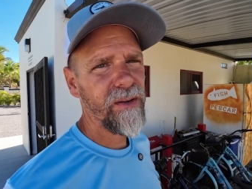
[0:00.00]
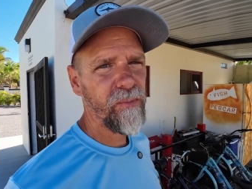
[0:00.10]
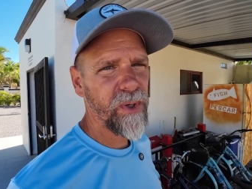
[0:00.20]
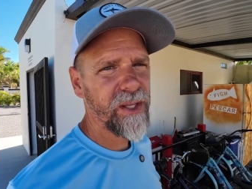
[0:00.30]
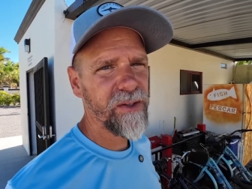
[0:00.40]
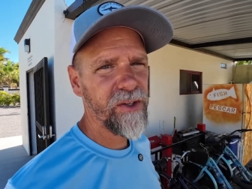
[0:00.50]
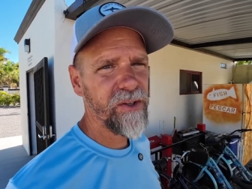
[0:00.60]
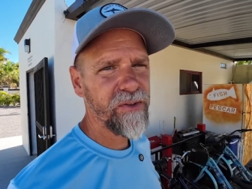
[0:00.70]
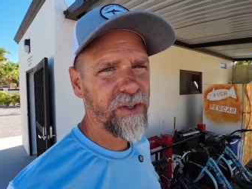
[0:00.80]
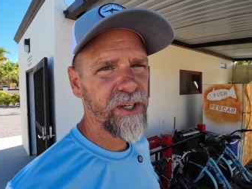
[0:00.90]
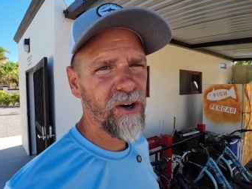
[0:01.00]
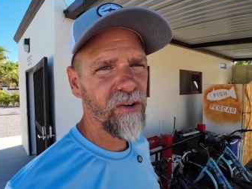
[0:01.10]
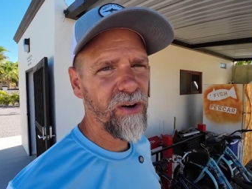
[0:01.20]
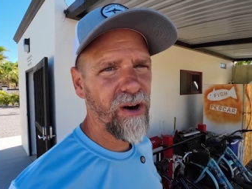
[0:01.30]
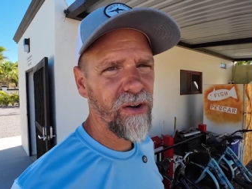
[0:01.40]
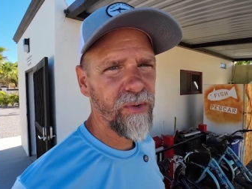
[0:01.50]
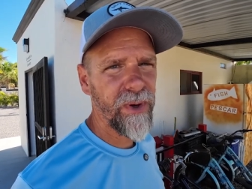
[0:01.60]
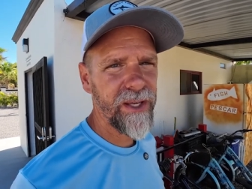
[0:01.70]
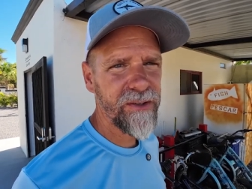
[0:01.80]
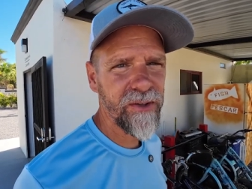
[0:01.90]
we can usually go all the
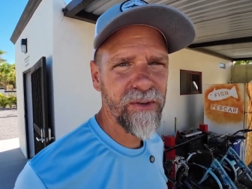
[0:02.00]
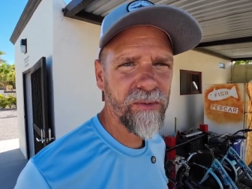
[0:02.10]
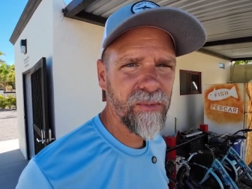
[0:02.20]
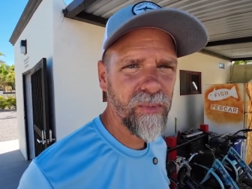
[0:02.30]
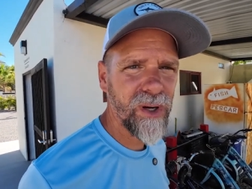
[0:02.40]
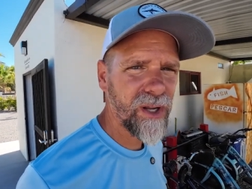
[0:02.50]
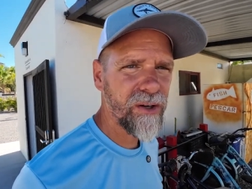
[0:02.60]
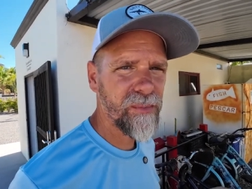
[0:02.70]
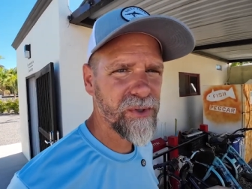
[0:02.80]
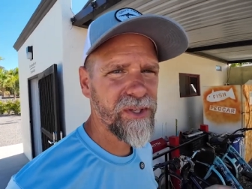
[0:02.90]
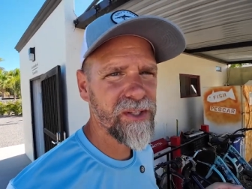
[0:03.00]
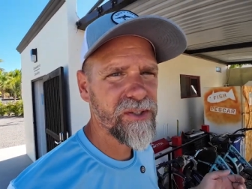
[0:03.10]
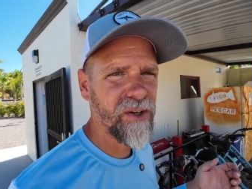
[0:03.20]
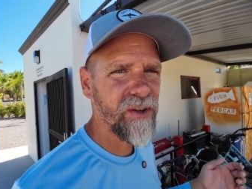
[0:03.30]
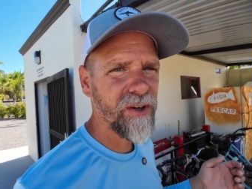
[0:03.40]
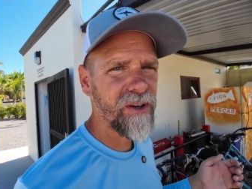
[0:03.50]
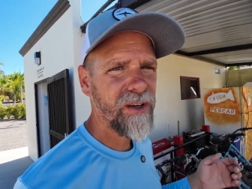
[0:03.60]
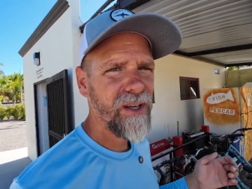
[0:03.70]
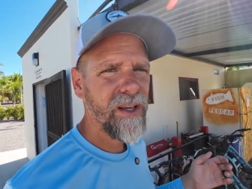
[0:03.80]
way to 100% solar.